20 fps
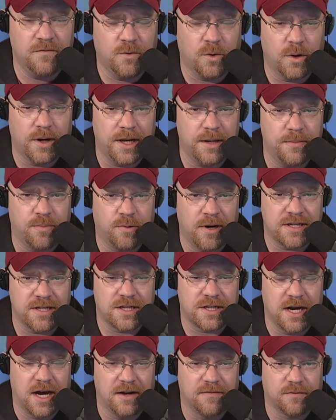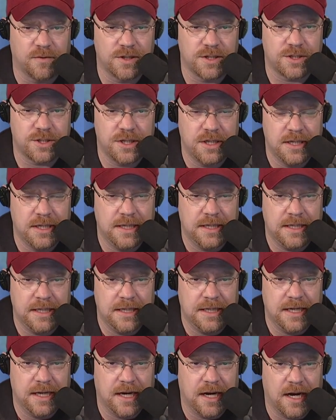for a press conference
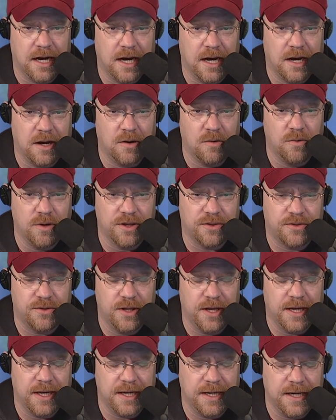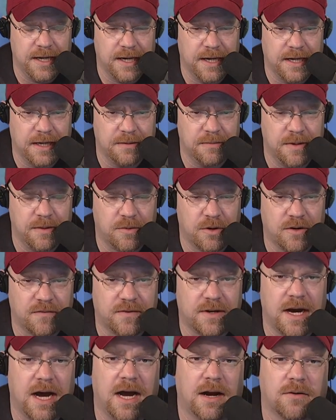with a member
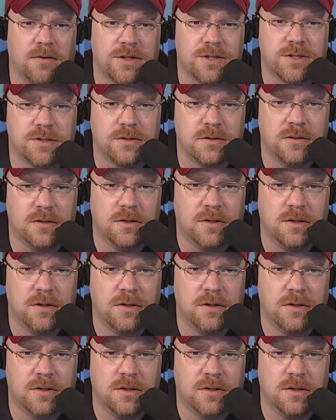of Congress